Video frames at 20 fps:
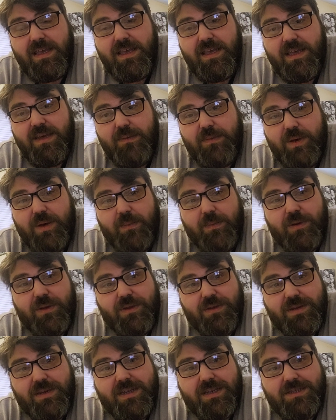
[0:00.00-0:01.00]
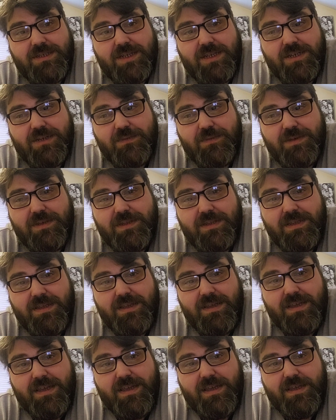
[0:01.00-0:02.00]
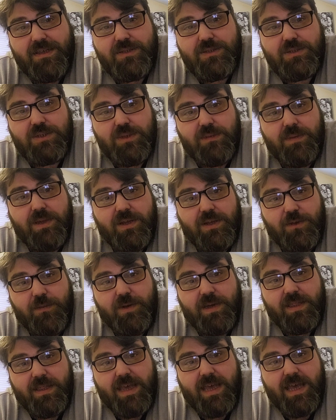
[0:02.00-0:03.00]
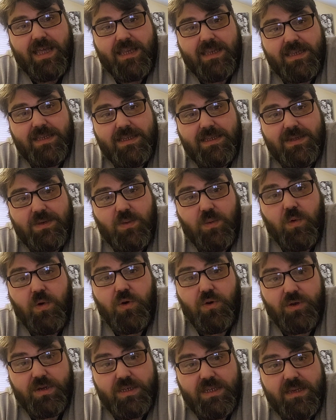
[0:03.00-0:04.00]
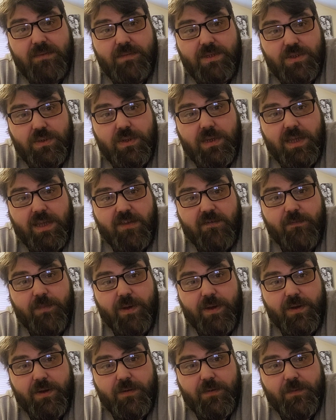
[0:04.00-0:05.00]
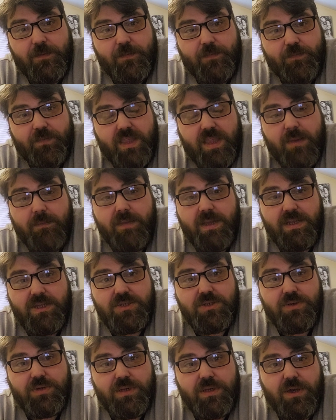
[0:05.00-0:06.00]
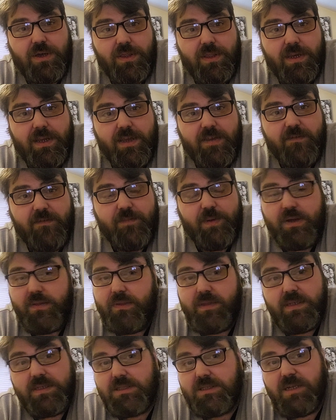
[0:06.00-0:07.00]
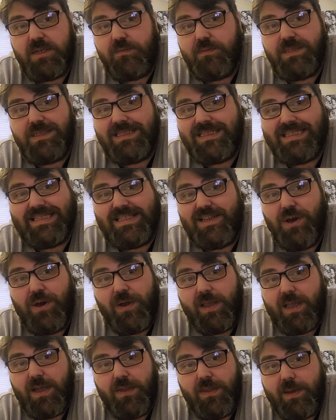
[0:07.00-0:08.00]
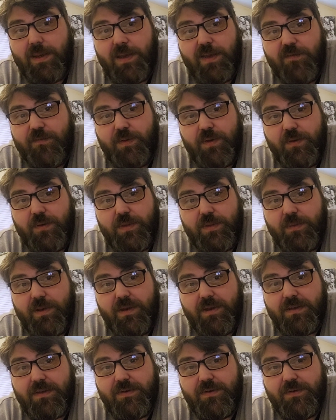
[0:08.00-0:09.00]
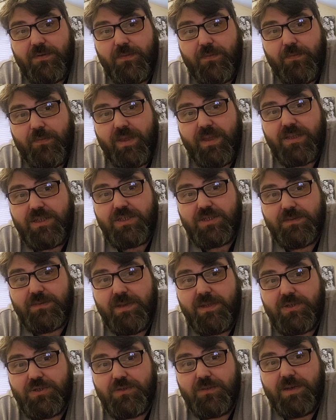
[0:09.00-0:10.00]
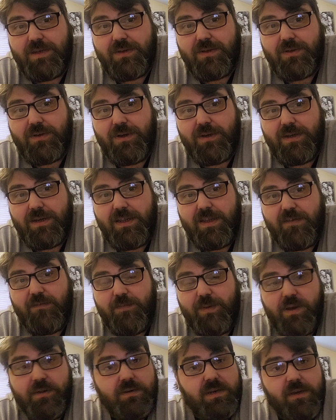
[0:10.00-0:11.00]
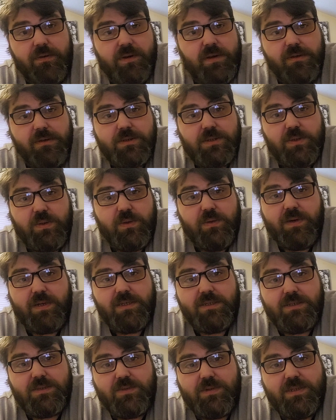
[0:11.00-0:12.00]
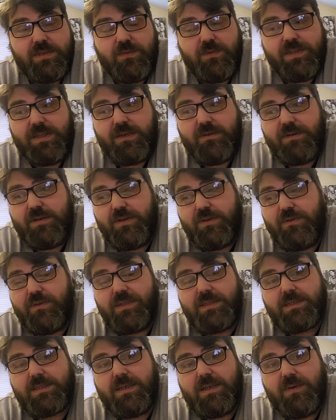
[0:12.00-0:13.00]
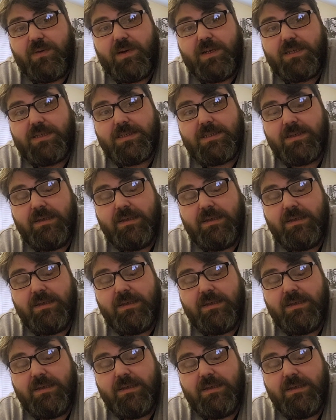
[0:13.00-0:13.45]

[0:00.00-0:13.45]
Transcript: But a blonde-haired gentleman took Michael by the hand, walked him to a lifeboat, and made sure he got on the lifeboat. This gentleman did not get on the lifeboat with Michael. He just made sure Michael got on the lifeboat. No one knows who he was. We don't know who this guy was.